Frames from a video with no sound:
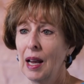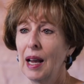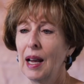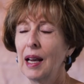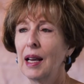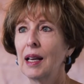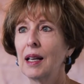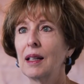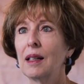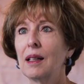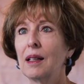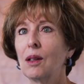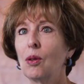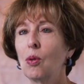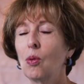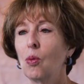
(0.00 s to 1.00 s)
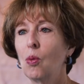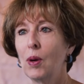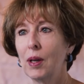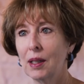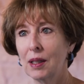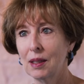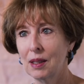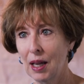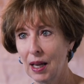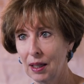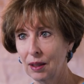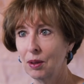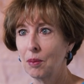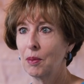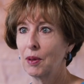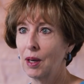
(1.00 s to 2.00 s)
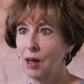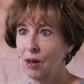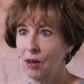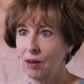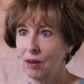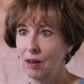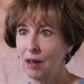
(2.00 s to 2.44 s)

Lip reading: And we can take them there.